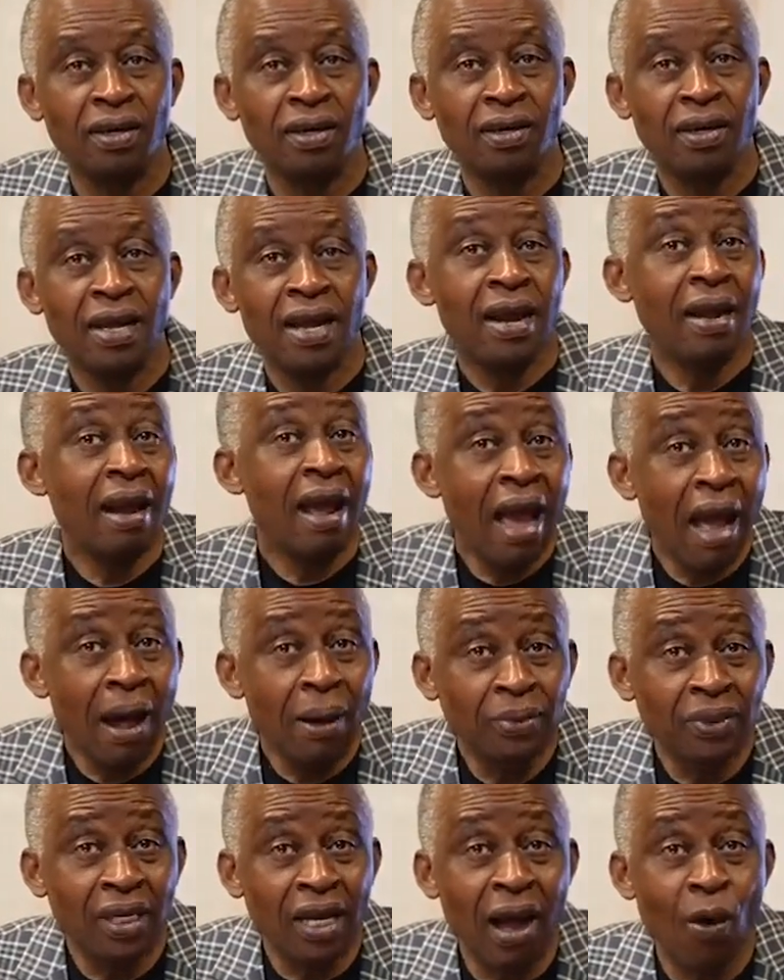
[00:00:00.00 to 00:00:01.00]
It helped
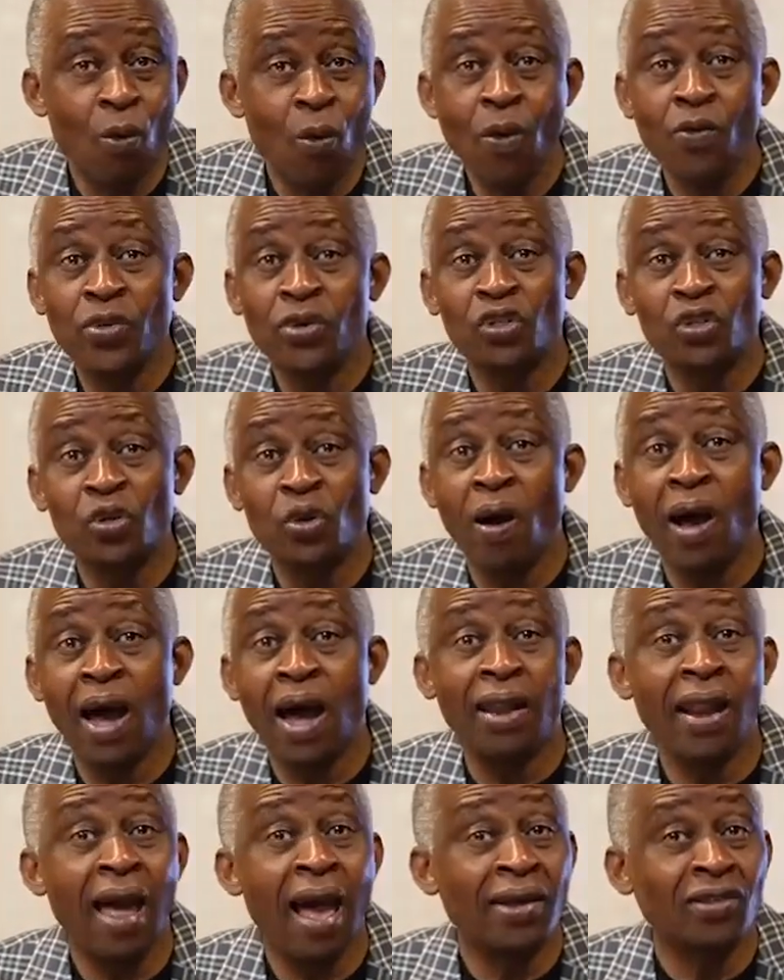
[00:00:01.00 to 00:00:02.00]
her. When we saw her
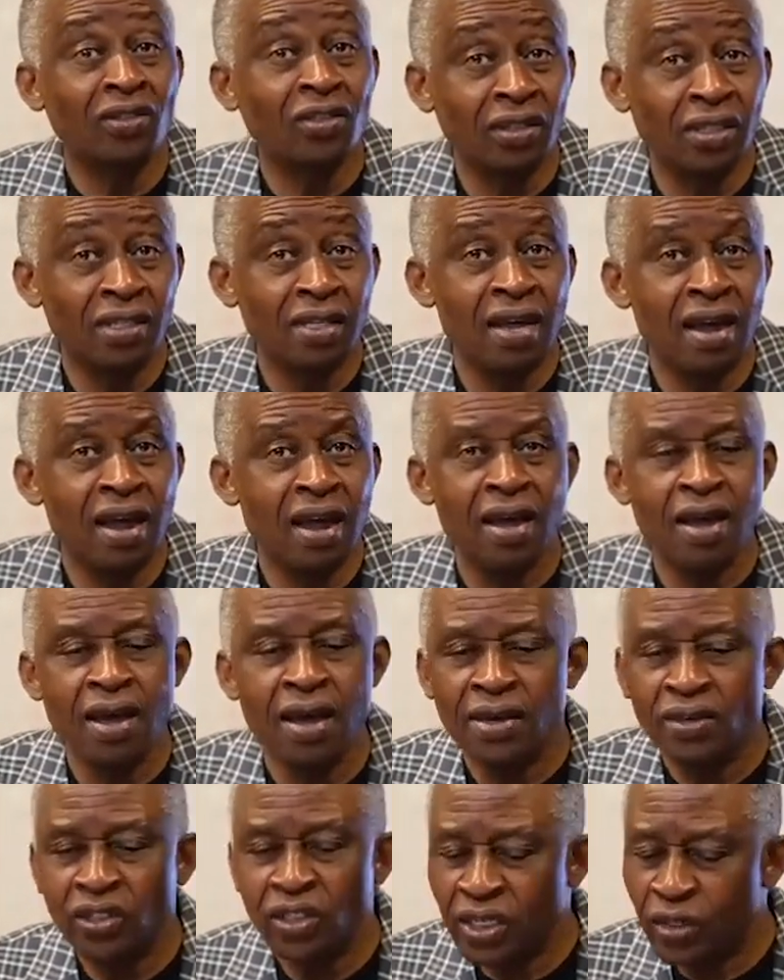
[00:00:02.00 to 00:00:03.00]
last year,
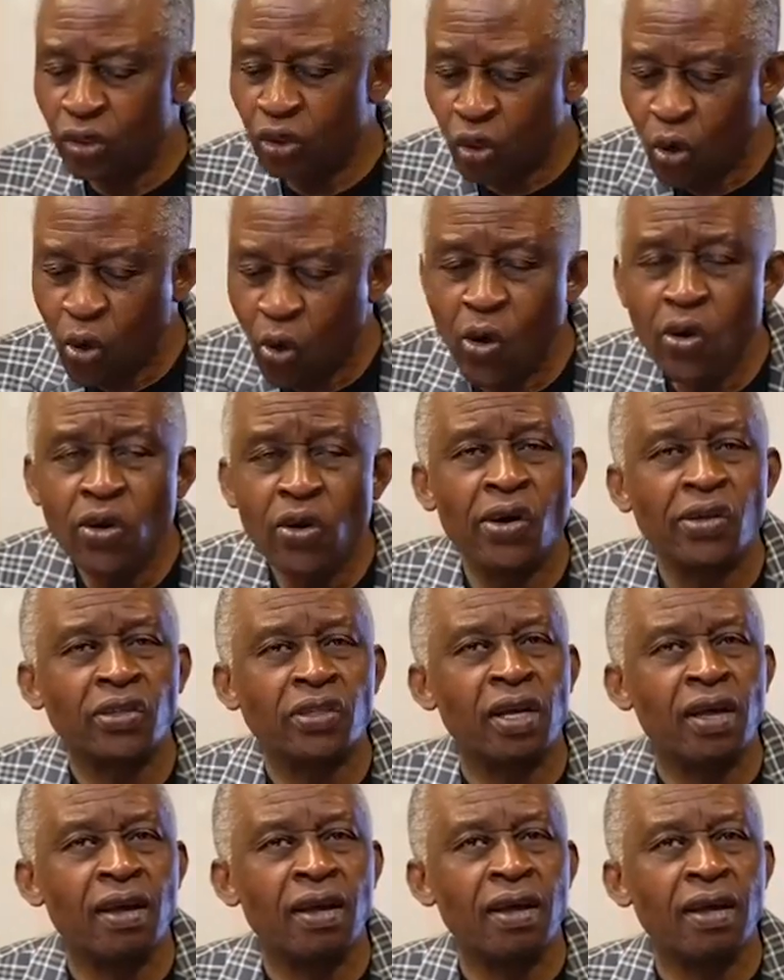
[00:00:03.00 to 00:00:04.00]
she told us,
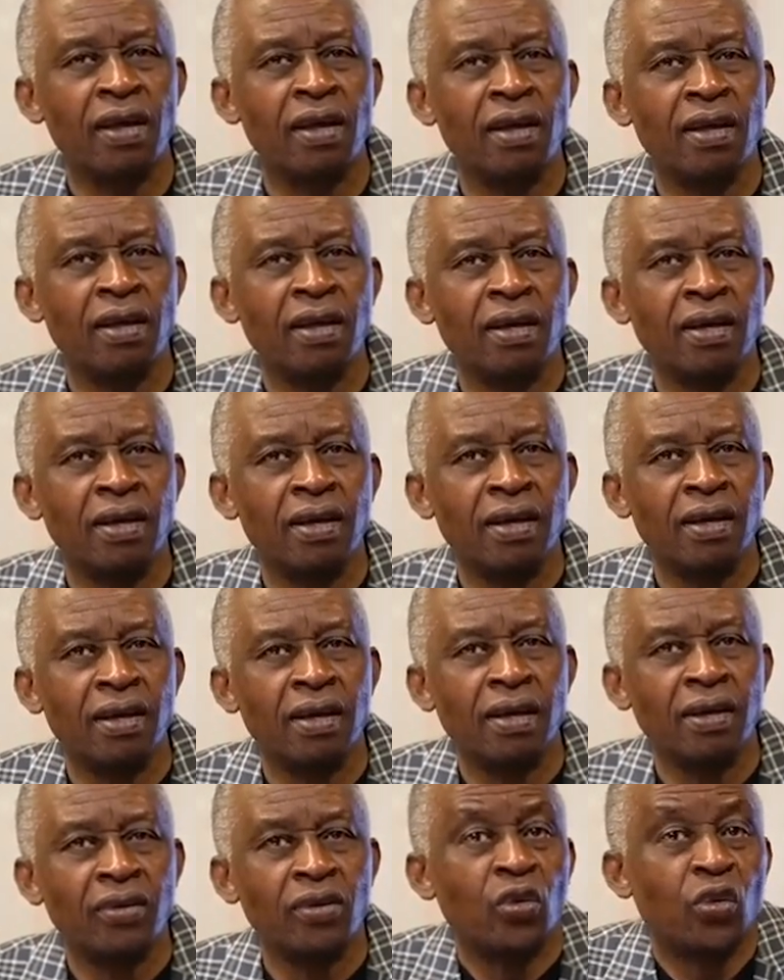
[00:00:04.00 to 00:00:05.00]

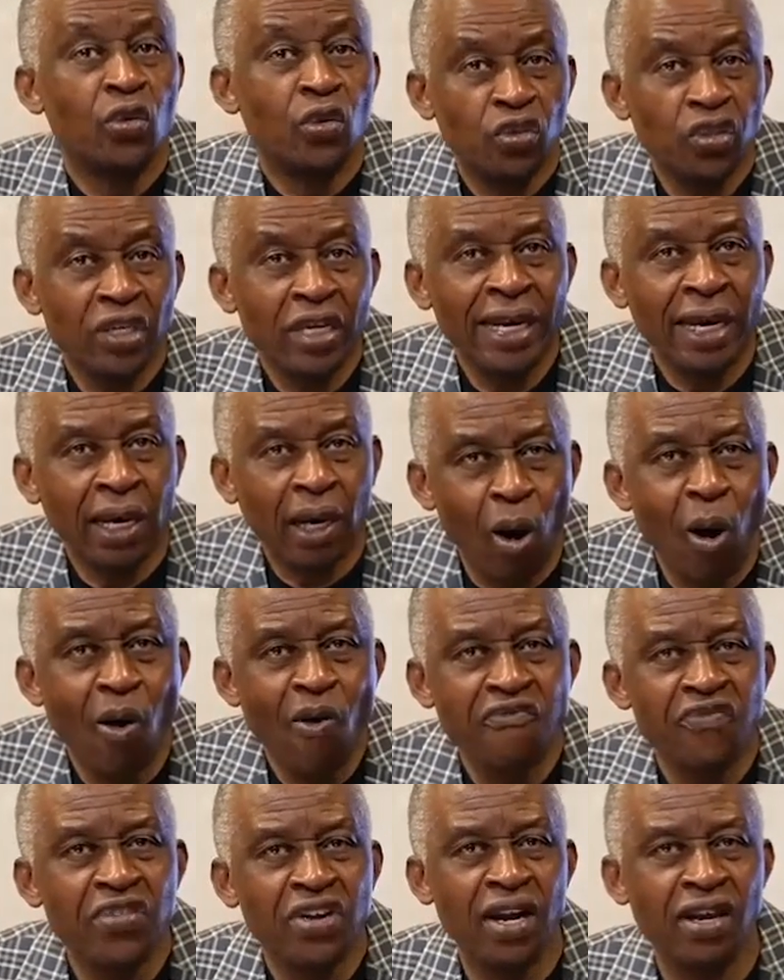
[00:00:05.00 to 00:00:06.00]
you could see the
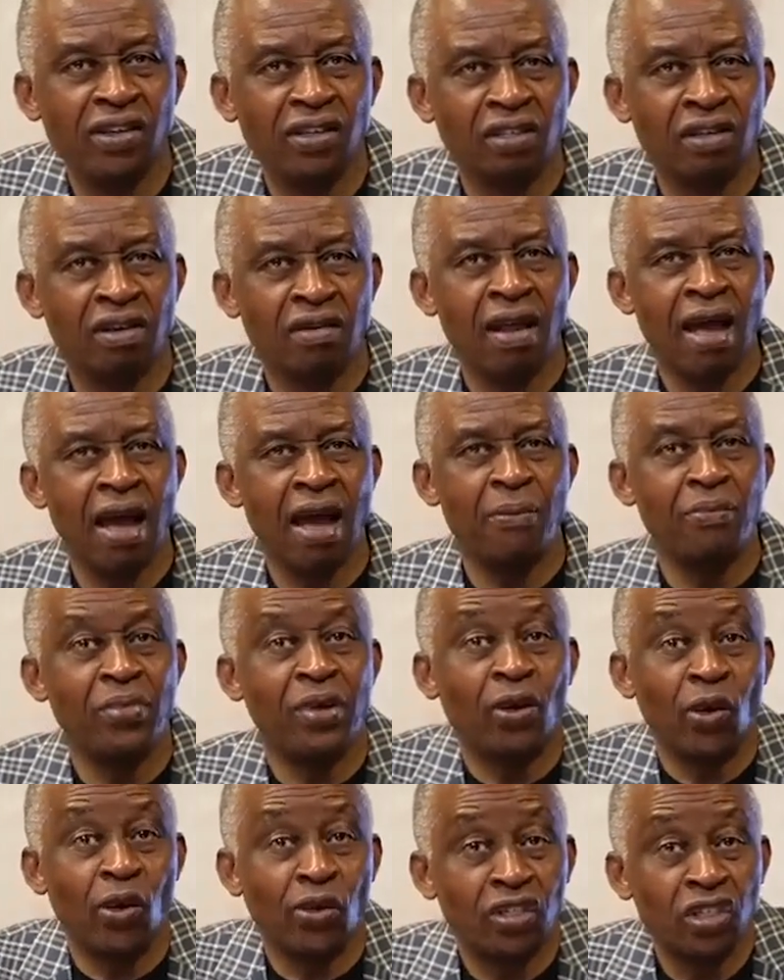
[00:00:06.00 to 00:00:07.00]
confidence in her
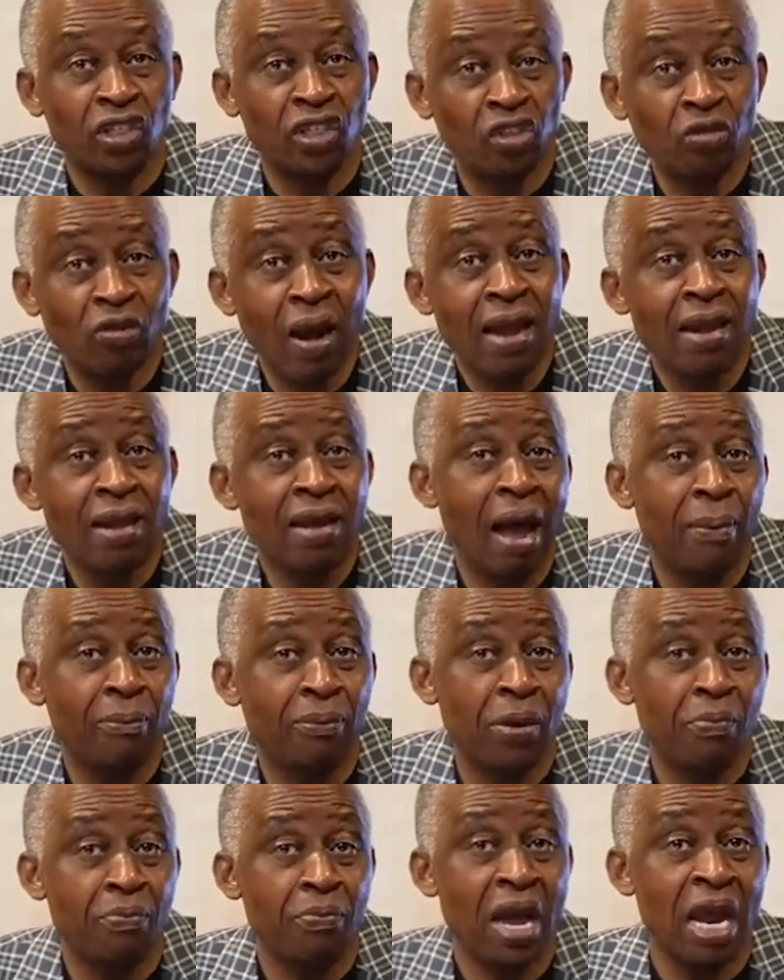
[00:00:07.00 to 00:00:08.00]
because the training had
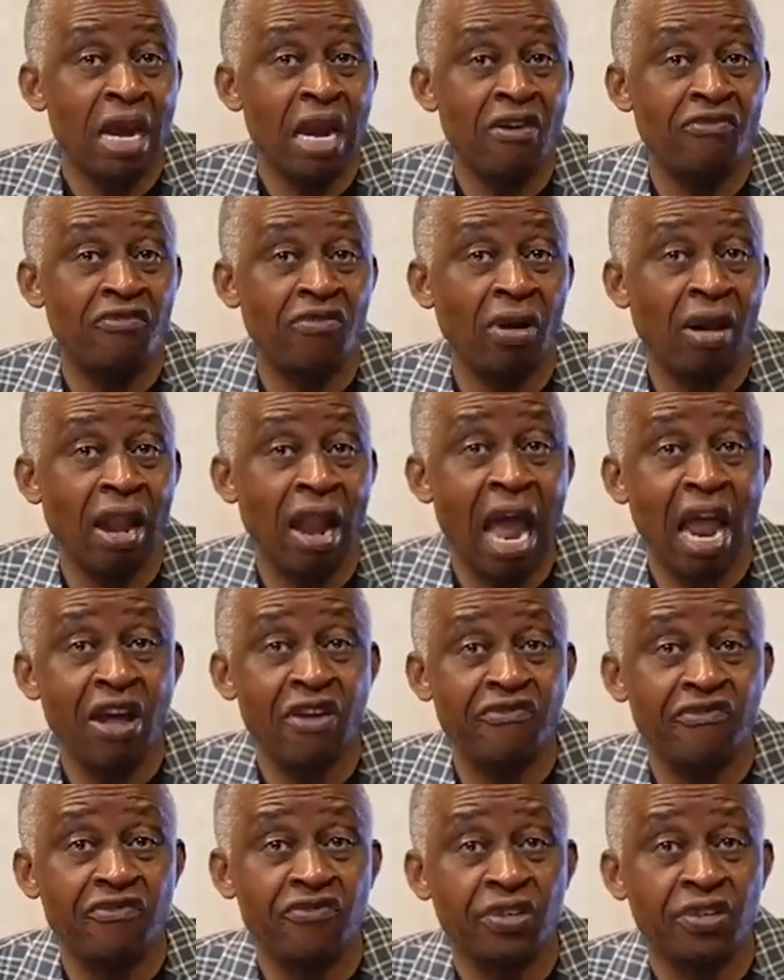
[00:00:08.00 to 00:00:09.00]
prepared her for life.